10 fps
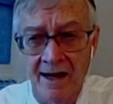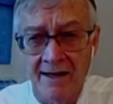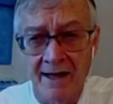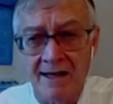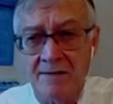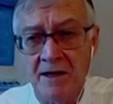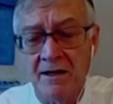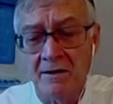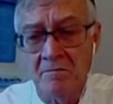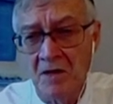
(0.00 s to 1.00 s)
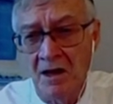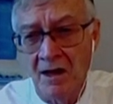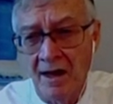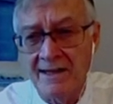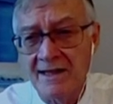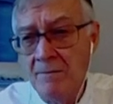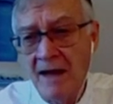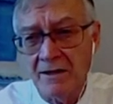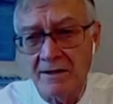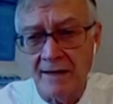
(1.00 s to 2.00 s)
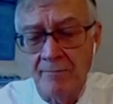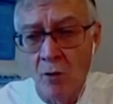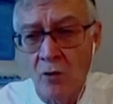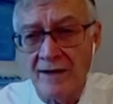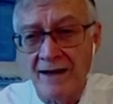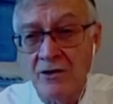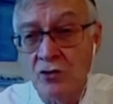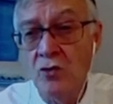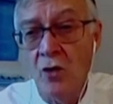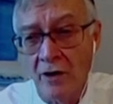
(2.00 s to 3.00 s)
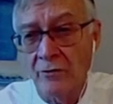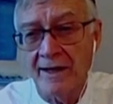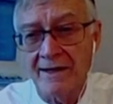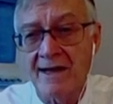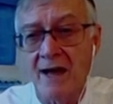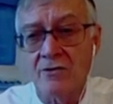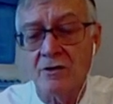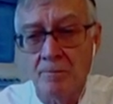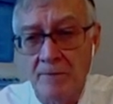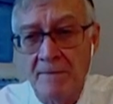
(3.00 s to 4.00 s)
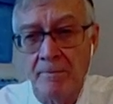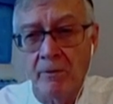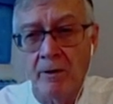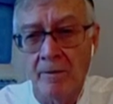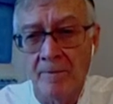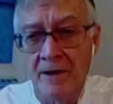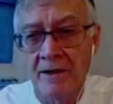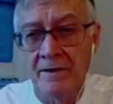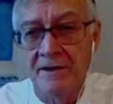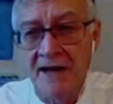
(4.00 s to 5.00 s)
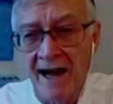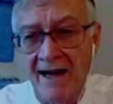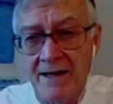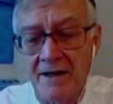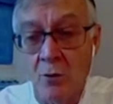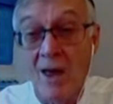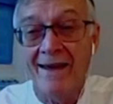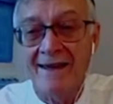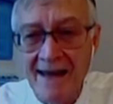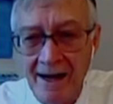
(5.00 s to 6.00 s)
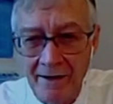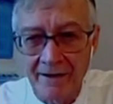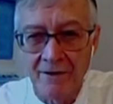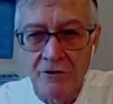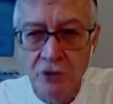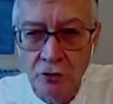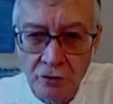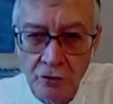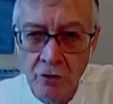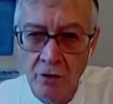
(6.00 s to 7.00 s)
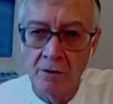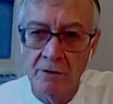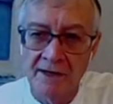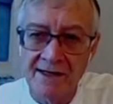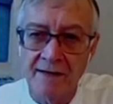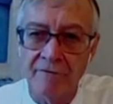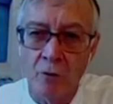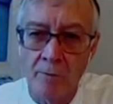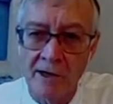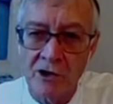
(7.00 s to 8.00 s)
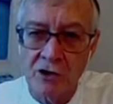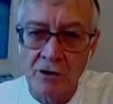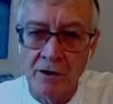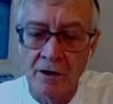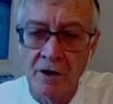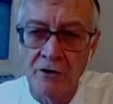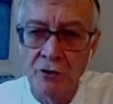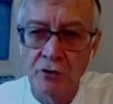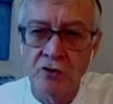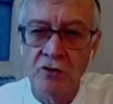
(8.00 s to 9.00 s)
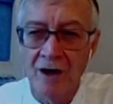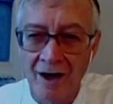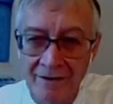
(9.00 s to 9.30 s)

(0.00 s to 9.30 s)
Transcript: It has been estimated that more than 200,000 people died, were killed due to disinformation, due to